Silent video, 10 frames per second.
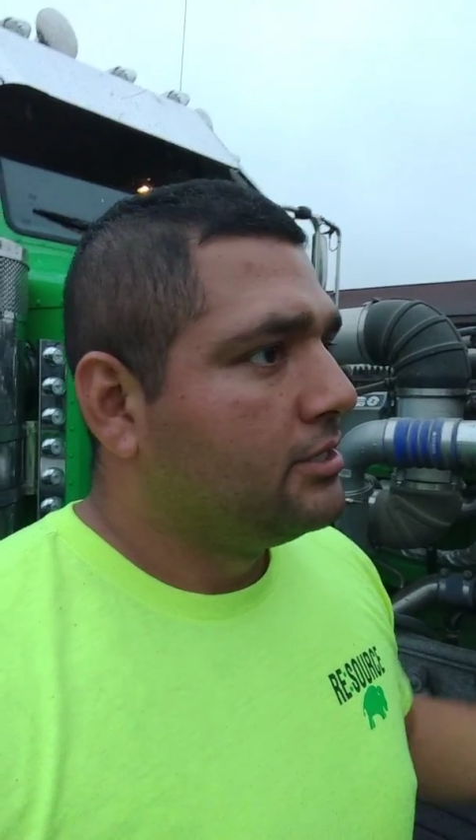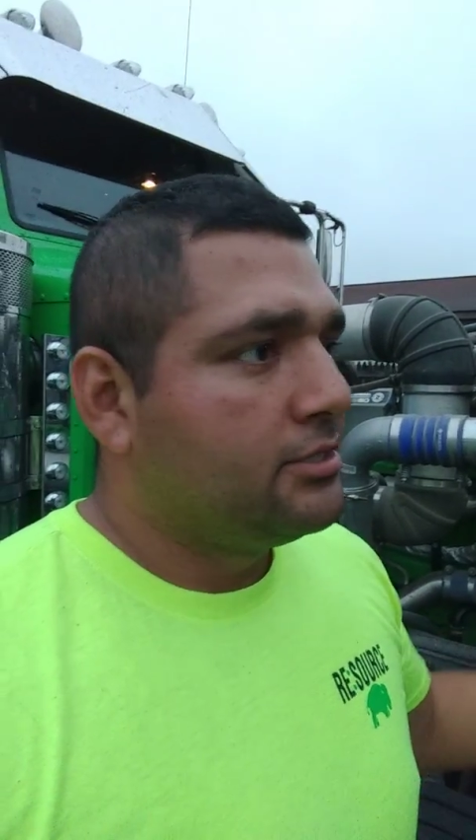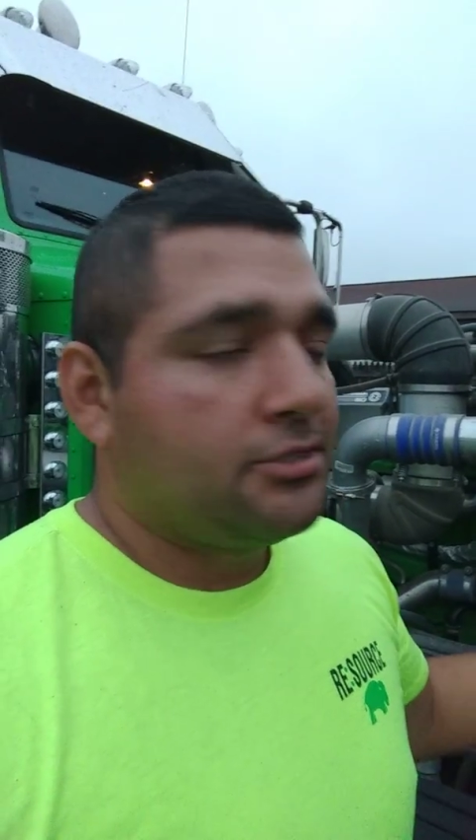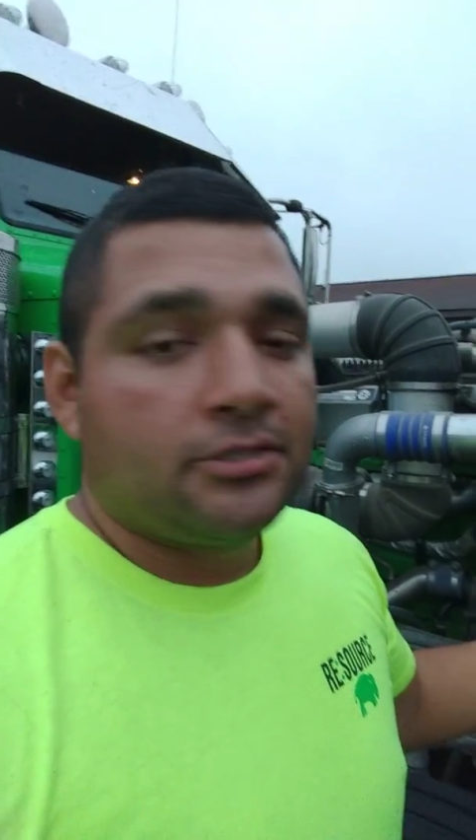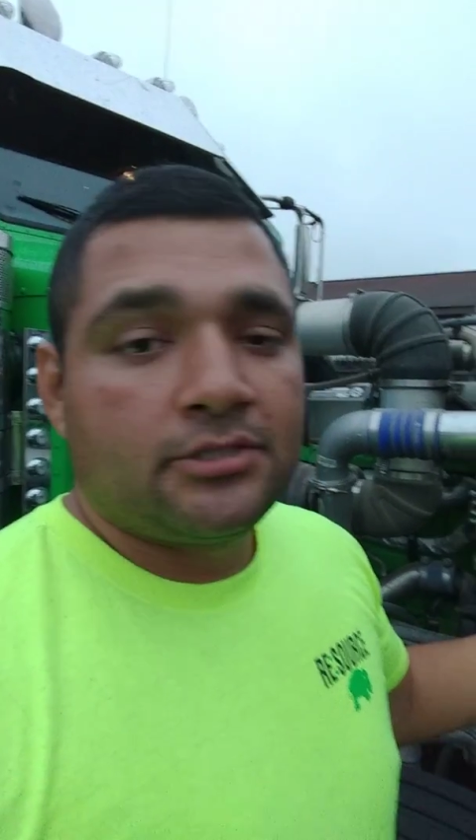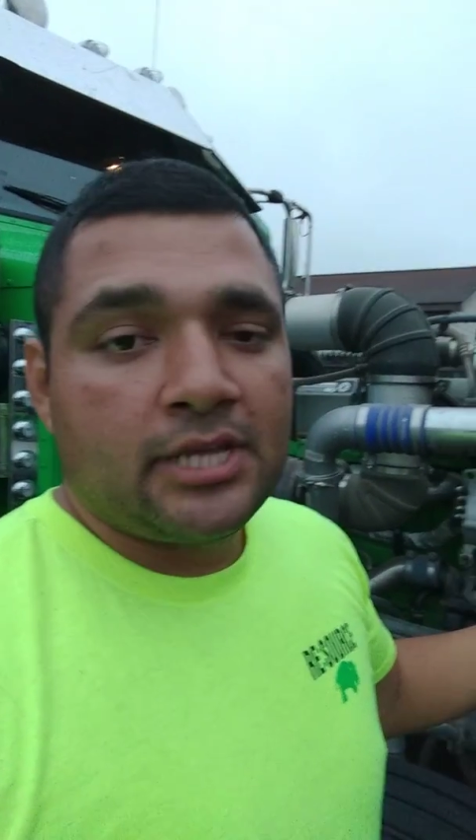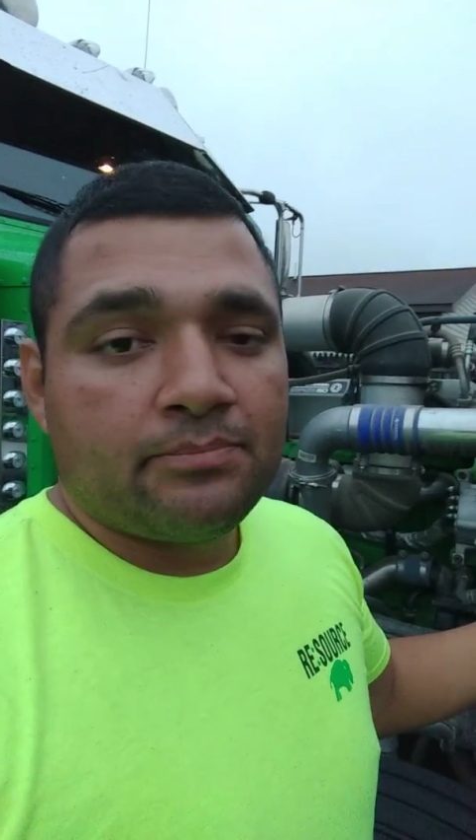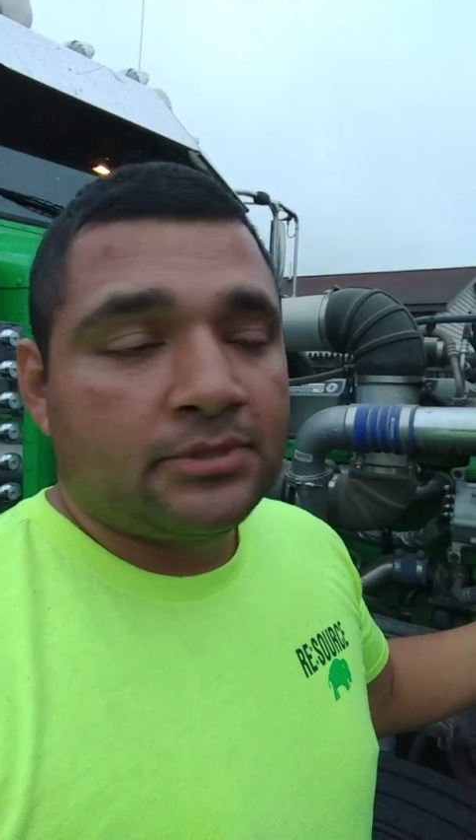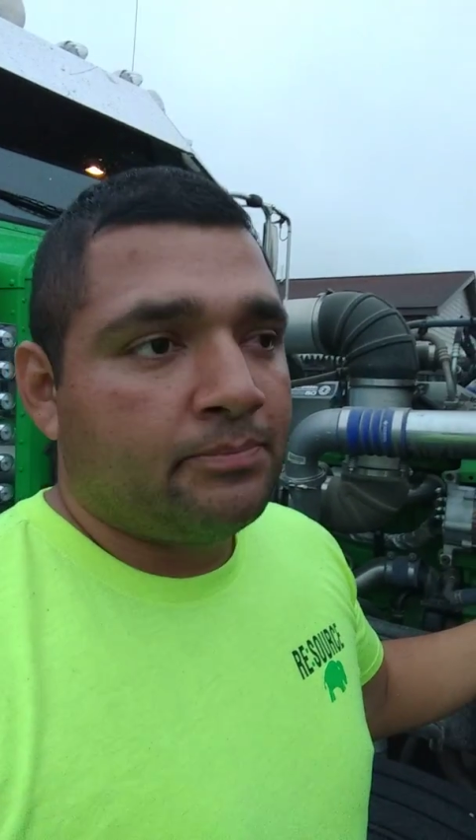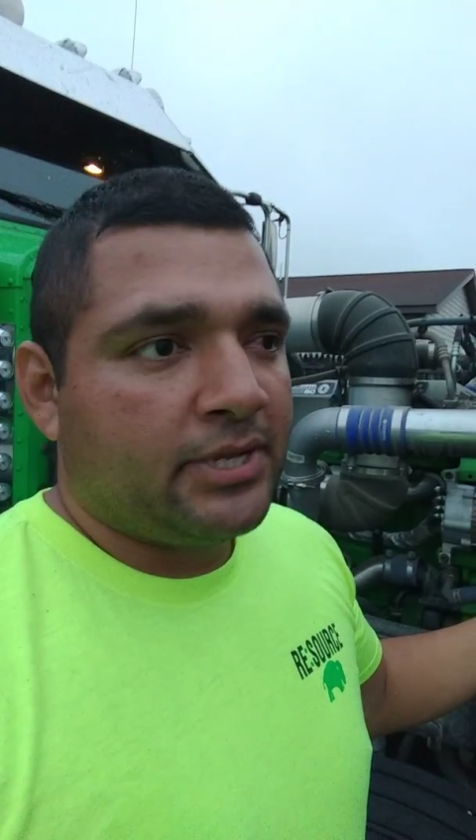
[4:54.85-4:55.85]
just
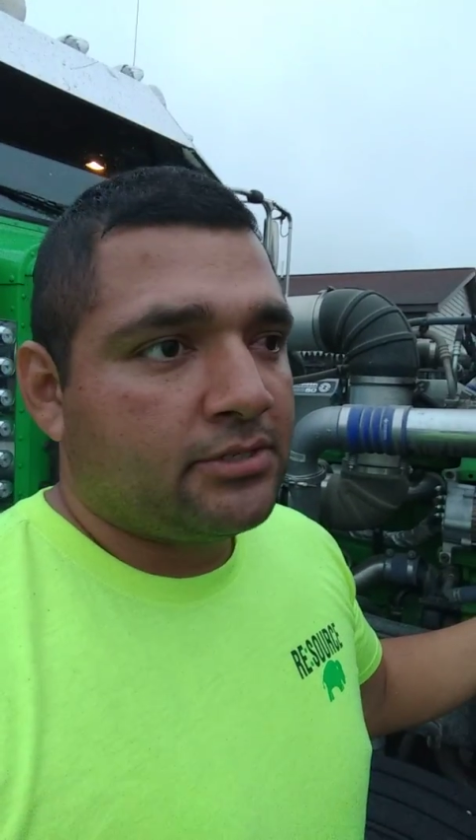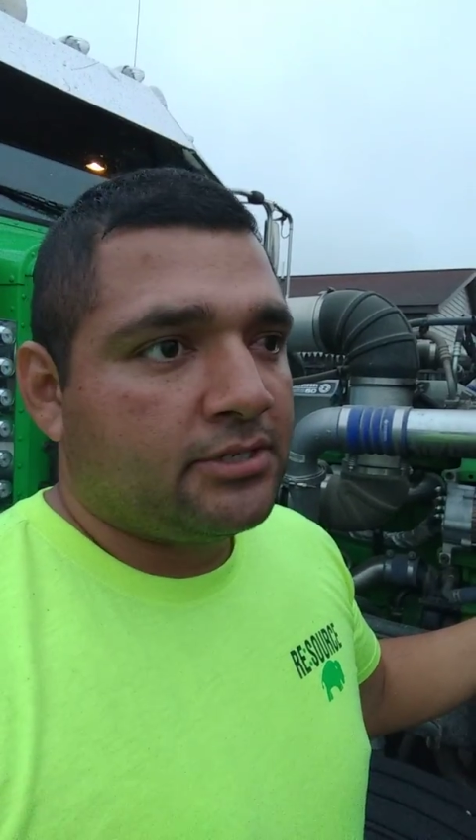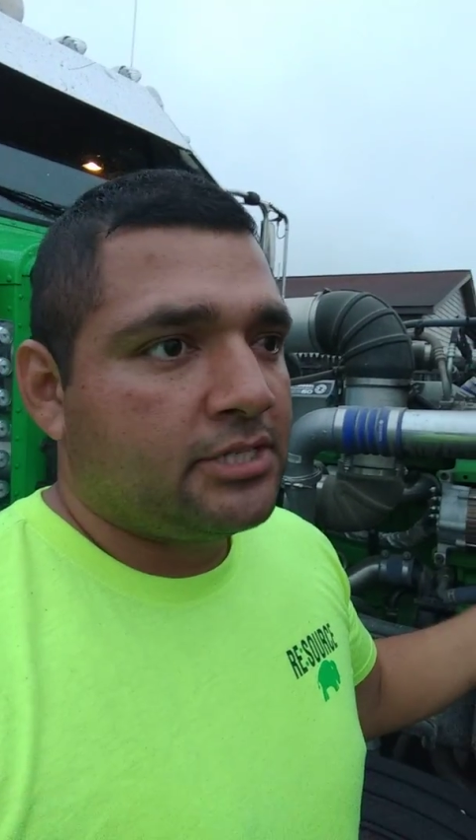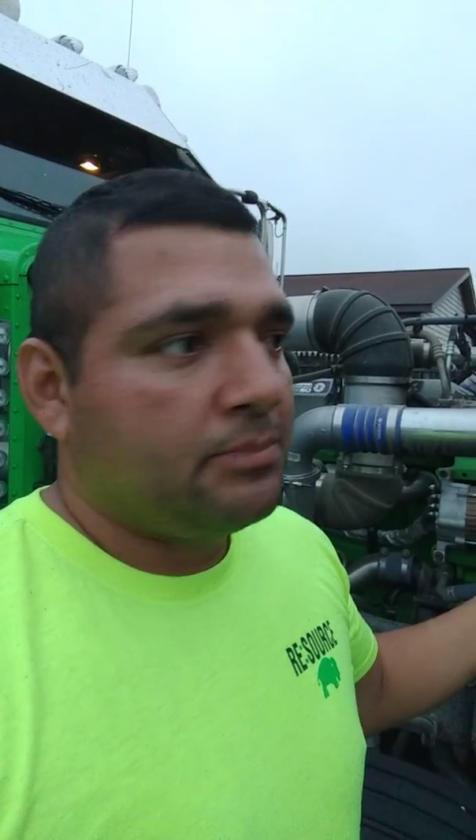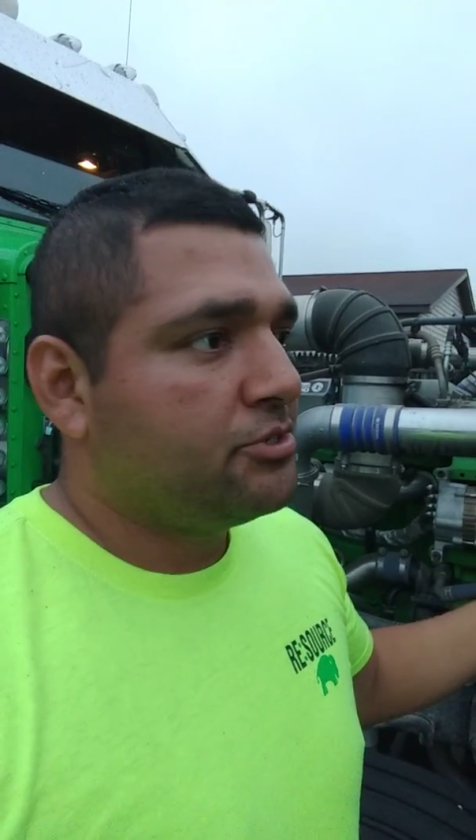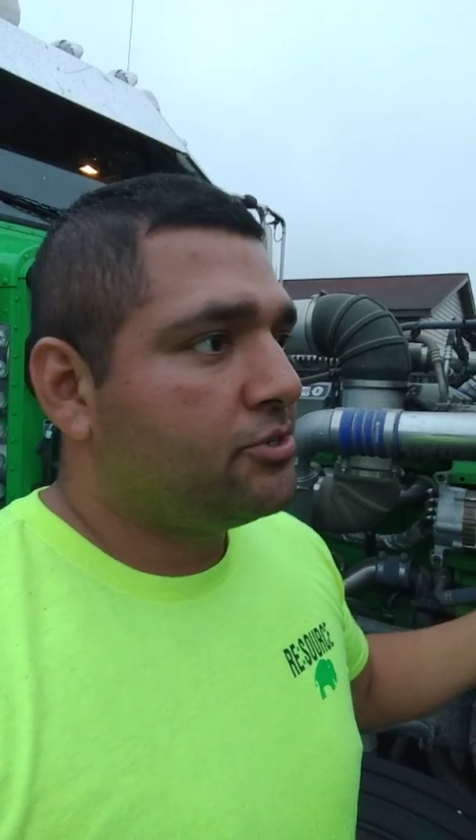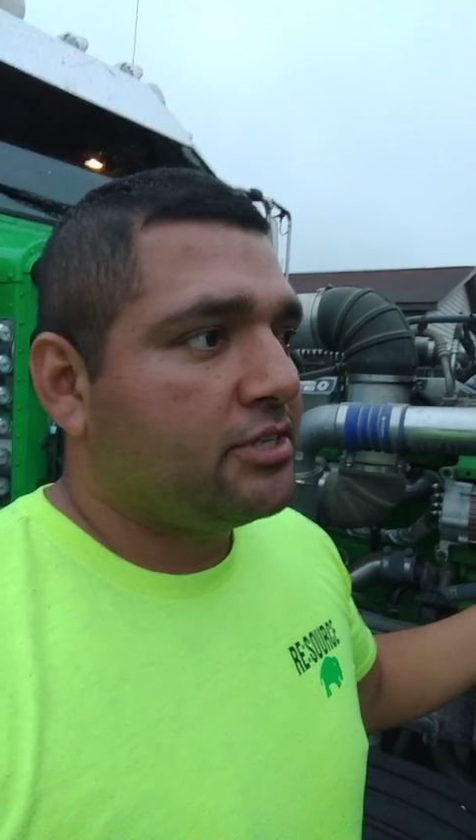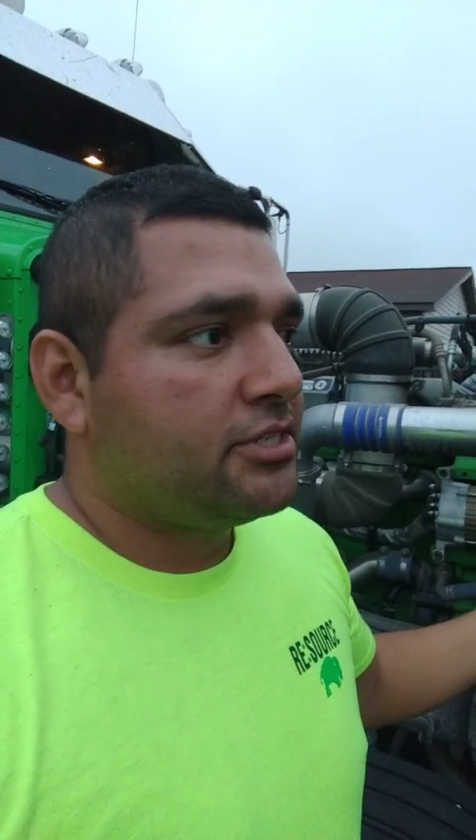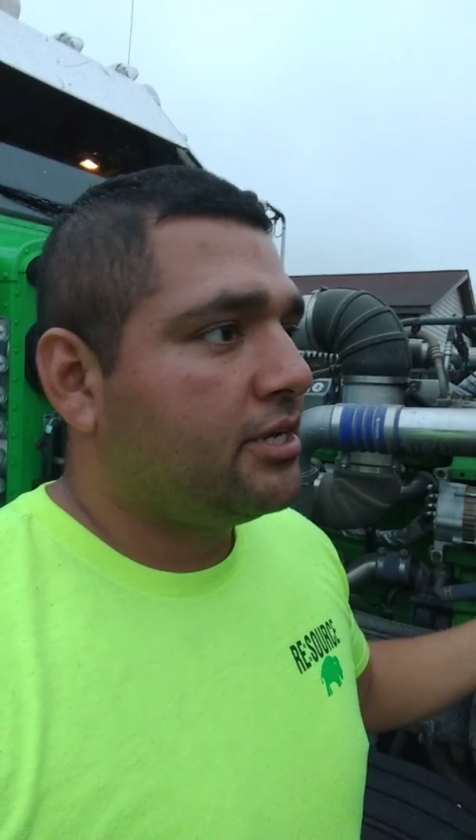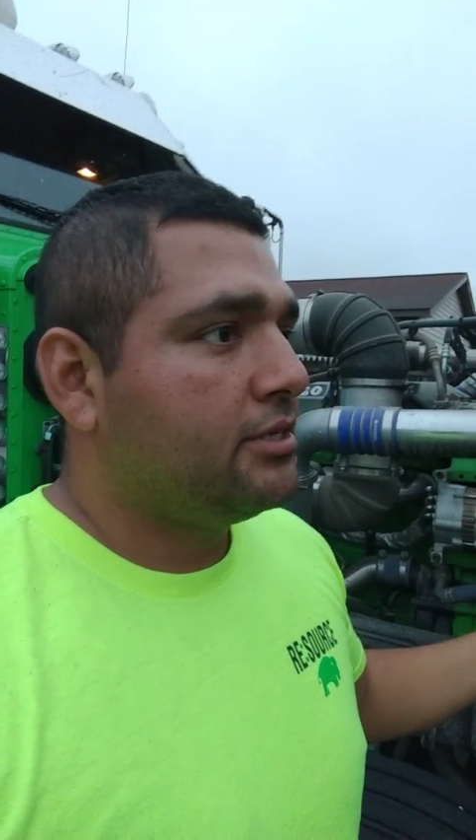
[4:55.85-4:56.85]
depends on the temperature
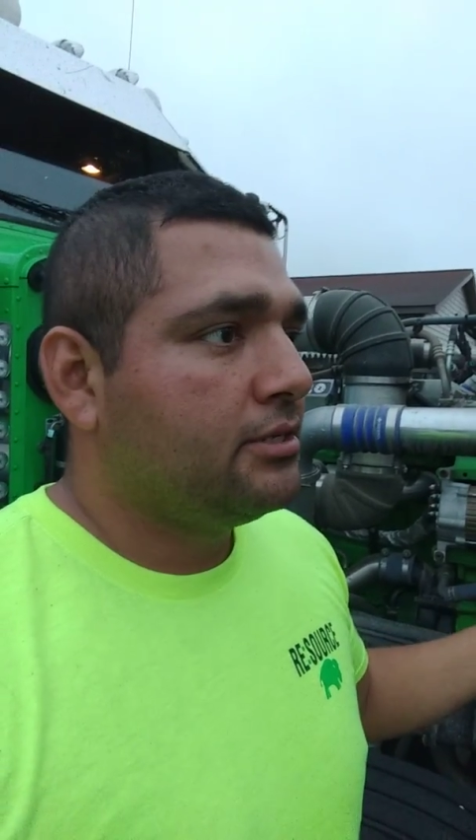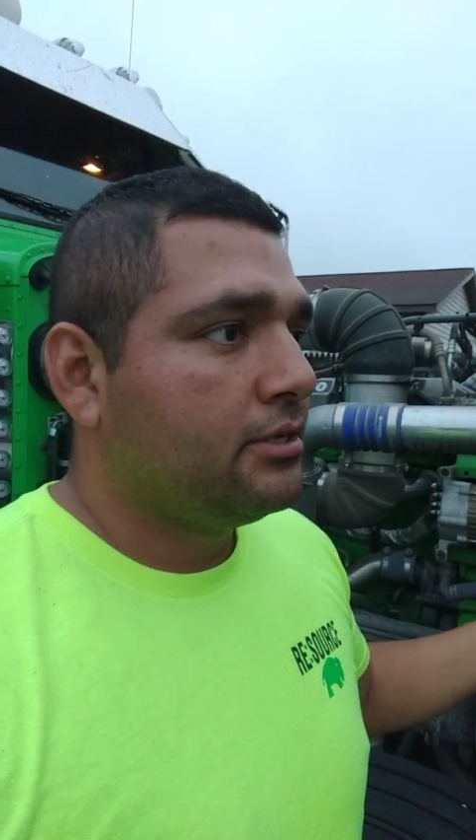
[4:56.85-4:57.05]
outside.